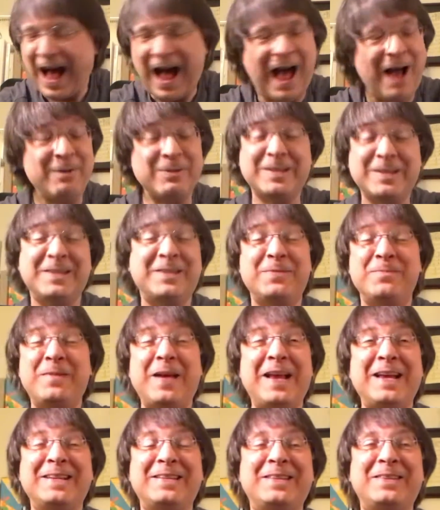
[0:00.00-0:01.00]
I was just
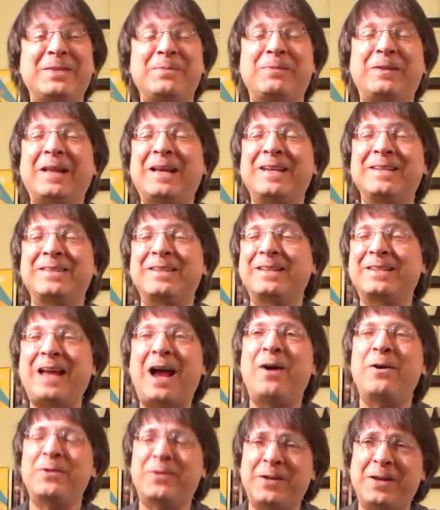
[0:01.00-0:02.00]
amazed at the place. The
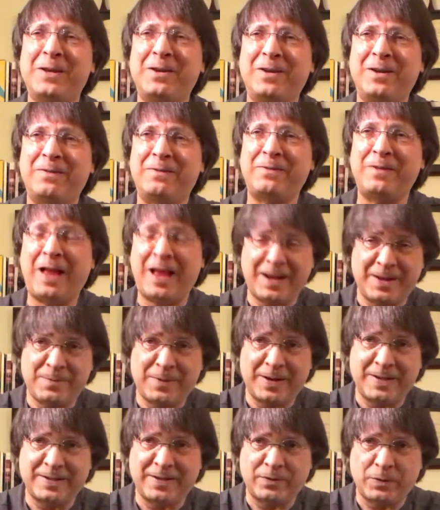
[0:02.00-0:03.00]
Tower Theater, if
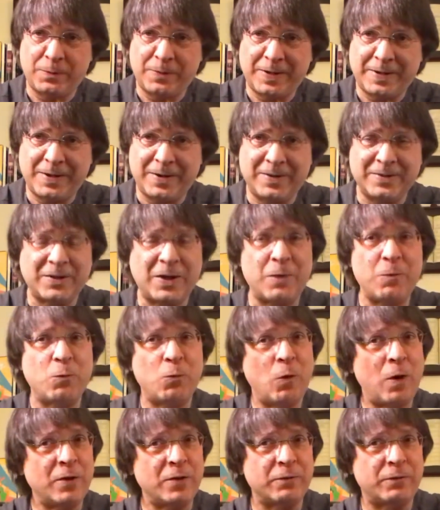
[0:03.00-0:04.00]
anybody's ever been there, is a
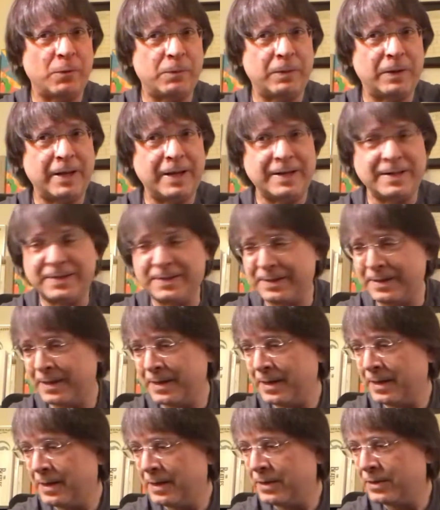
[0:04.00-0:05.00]
wonderful place
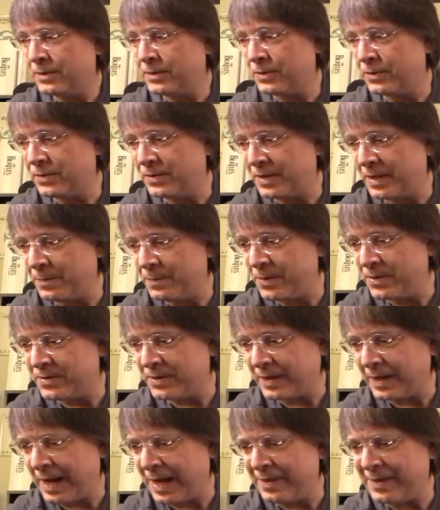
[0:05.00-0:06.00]
to see
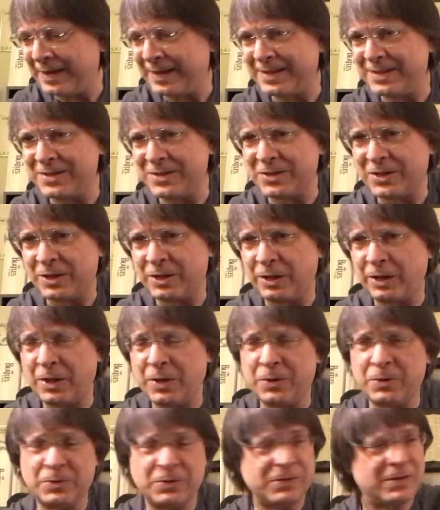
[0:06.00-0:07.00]
music. I think it just
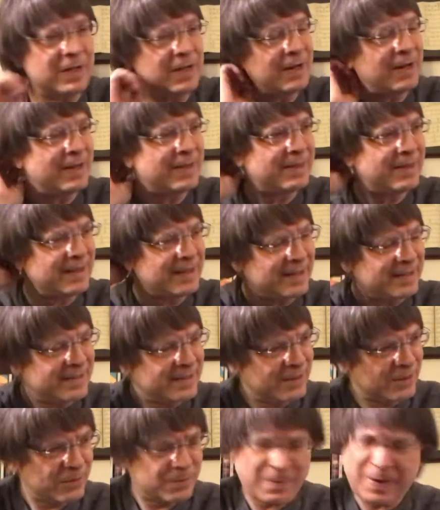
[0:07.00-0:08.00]
closed. I think it
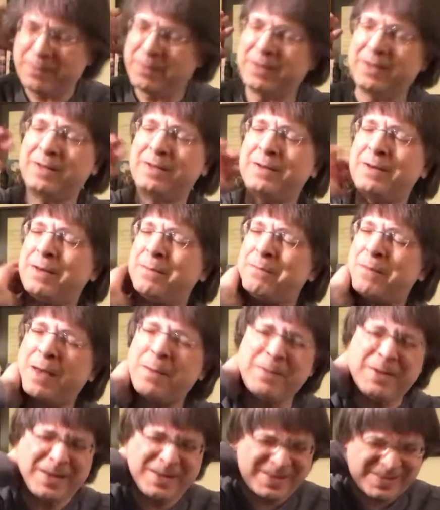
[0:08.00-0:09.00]
did, or maybe the,
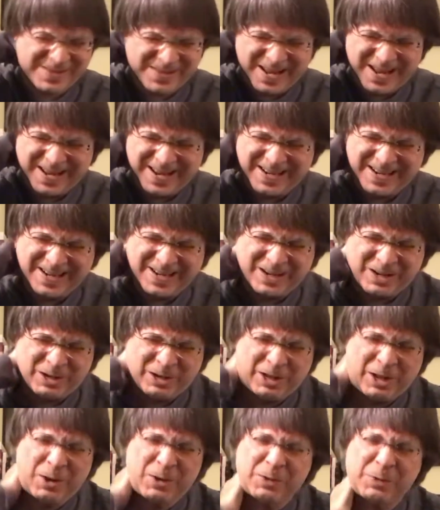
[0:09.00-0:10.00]
maybe it's not. It didn't
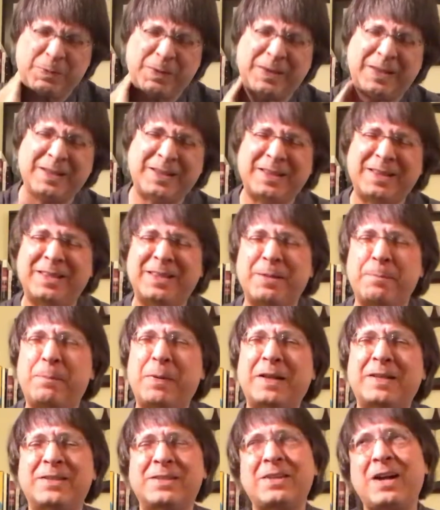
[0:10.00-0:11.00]
close, but the, the
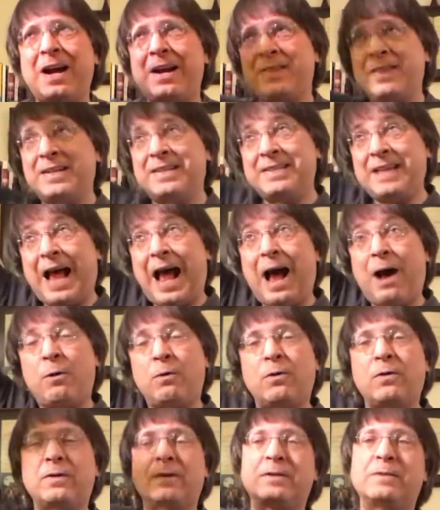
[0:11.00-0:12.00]
big sign, the
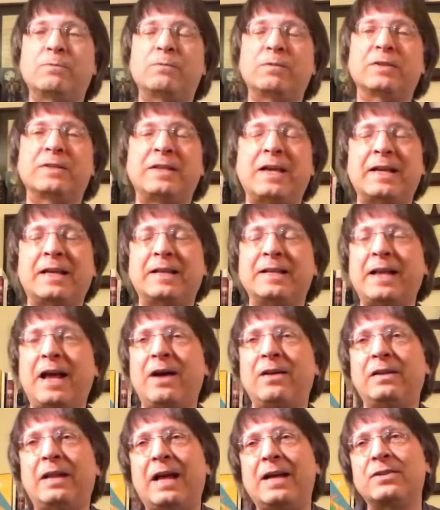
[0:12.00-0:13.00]
tower, was taken
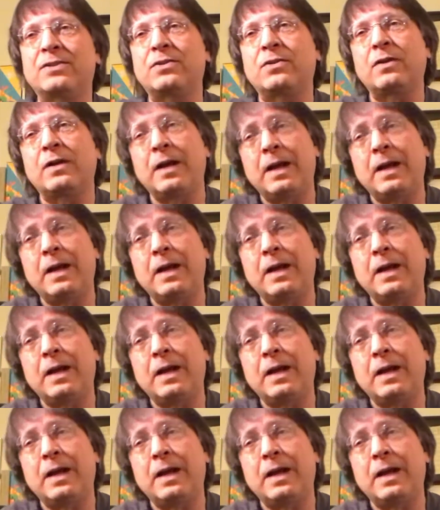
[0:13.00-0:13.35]
down last year.